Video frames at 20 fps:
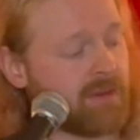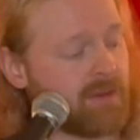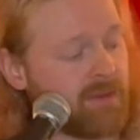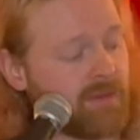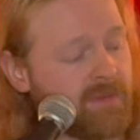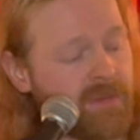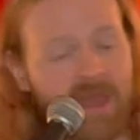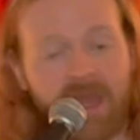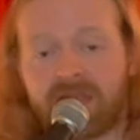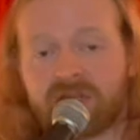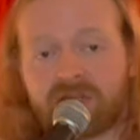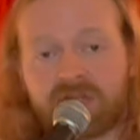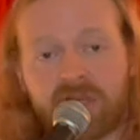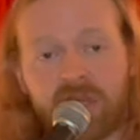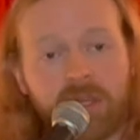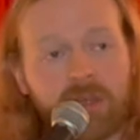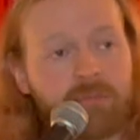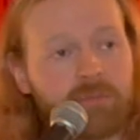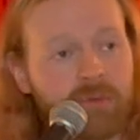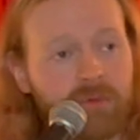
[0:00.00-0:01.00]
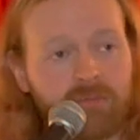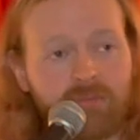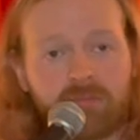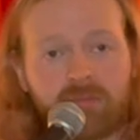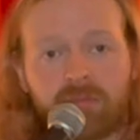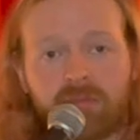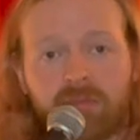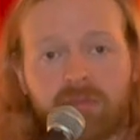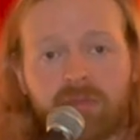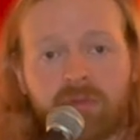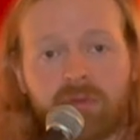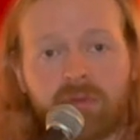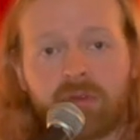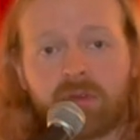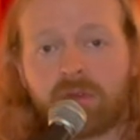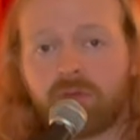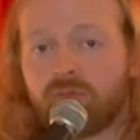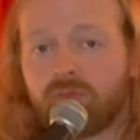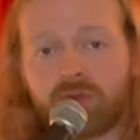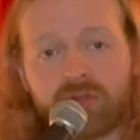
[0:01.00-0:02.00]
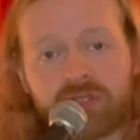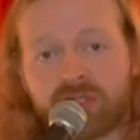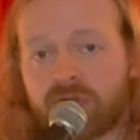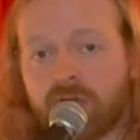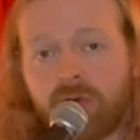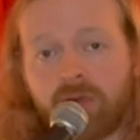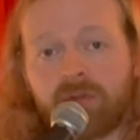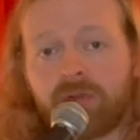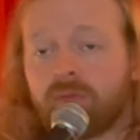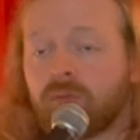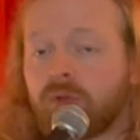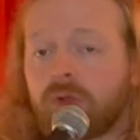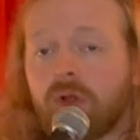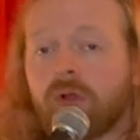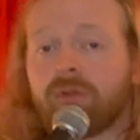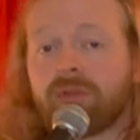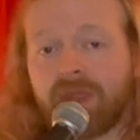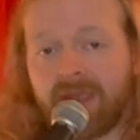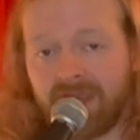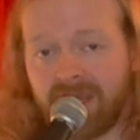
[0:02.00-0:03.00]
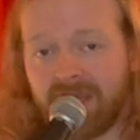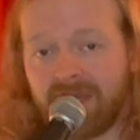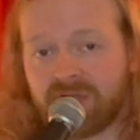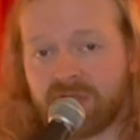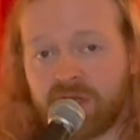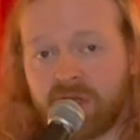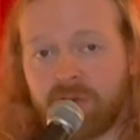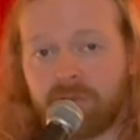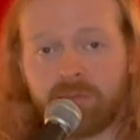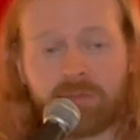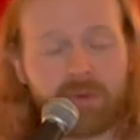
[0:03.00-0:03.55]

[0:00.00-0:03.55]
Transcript: that shape, we'll call it the A shape.